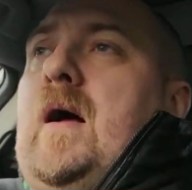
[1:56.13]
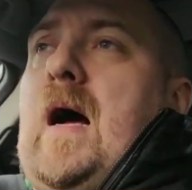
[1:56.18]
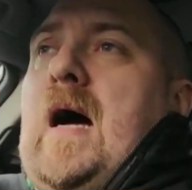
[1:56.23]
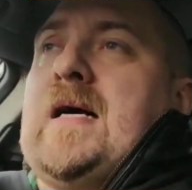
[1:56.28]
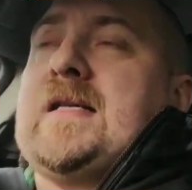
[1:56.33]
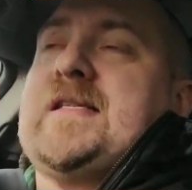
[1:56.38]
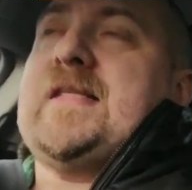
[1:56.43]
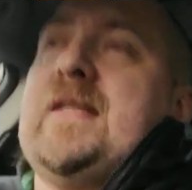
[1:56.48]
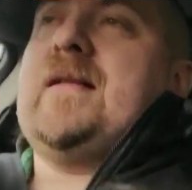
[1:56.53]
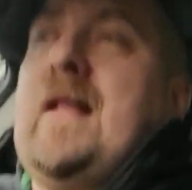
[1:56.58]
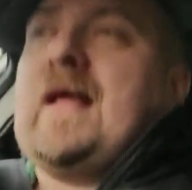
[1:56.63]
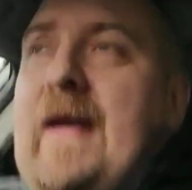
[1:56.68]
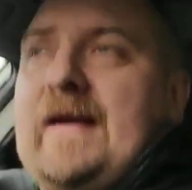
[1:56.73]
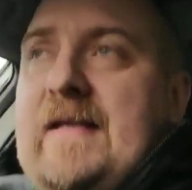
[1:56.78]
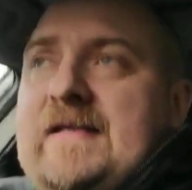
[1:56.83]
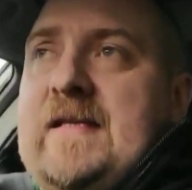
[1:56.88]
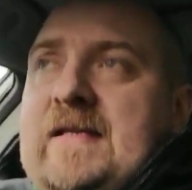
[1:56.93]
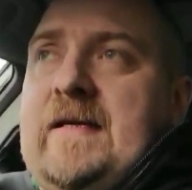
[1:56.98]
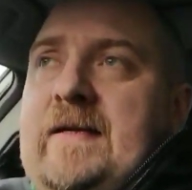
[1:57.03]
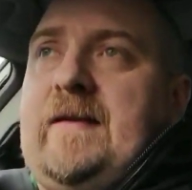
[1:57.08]
are
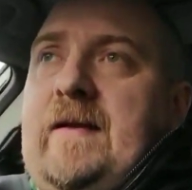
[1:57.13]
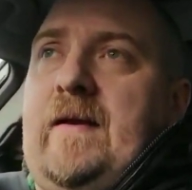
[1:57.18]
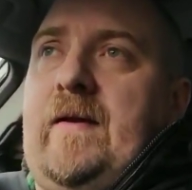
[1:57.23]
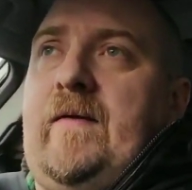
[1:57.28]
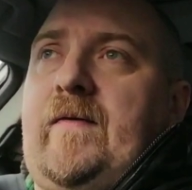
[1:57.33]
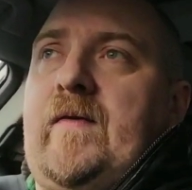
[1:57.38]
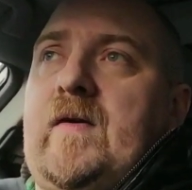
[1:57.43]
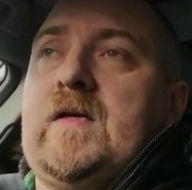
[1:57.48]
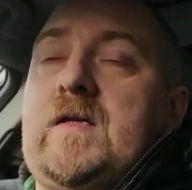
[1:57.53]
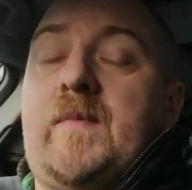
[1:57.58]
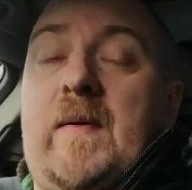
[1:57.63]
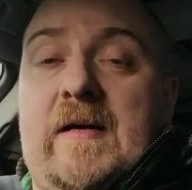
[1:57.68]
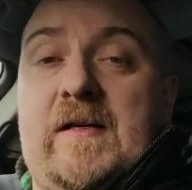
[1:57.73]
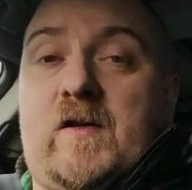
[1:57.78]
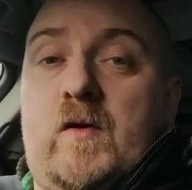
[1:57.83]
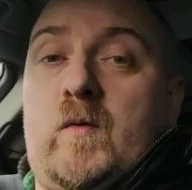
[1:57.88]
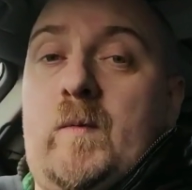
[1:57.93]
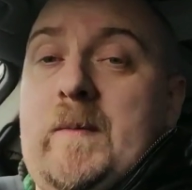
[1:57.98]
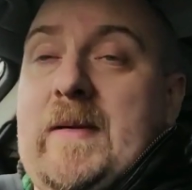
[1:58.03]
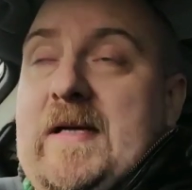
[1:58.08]
selected for a
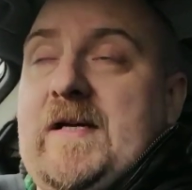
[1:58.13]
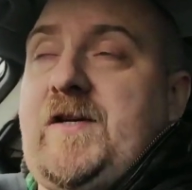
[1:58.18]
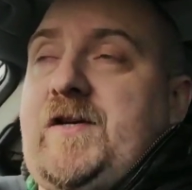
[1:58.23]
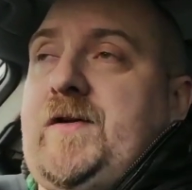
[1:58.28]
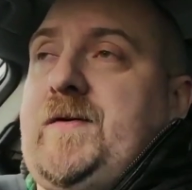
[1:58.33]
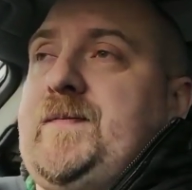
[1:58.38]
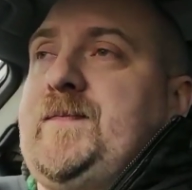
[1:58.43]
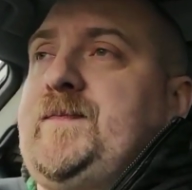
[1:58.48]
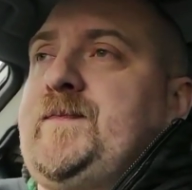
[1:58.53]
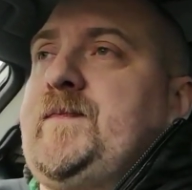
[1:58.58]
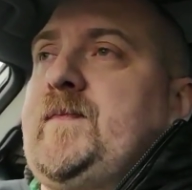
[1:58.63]
special mission,